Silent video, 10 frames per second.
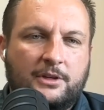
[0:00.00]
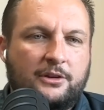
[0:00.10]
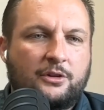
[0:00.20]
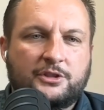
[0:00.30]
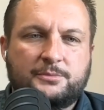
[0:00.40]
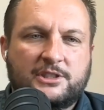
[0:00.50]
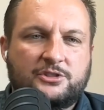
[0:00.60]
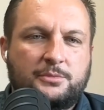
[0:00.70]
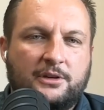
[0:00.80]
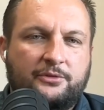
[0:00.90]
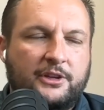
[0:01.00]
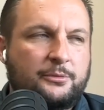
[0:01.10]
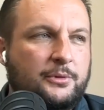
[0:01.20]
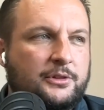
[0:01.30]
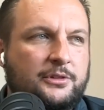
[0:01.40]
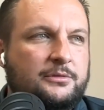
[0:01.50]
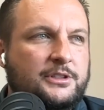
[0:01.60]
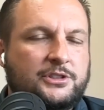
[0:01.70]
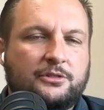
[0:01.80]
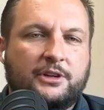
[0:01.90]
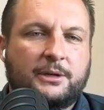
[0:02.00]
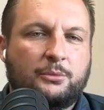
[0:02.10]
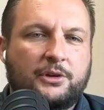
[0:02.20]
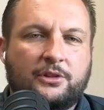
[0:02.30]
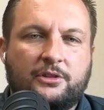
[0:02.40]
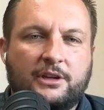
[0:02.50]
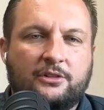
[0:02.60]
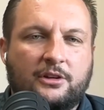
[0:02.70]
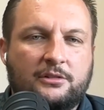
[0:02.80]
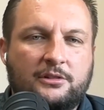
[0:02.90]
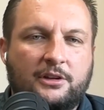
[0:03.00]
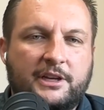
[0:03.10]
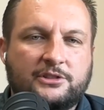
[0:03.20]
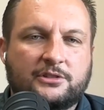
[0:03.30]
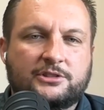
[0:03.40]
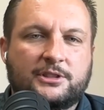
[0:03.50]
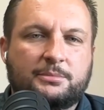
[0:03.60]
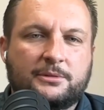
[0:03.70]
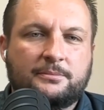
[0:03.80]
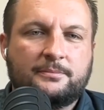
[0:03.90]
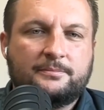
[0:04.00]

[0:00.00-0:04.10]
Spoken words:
Yeah, you can always message me on Facebook, Instagram, one of the things. I'll answer on something.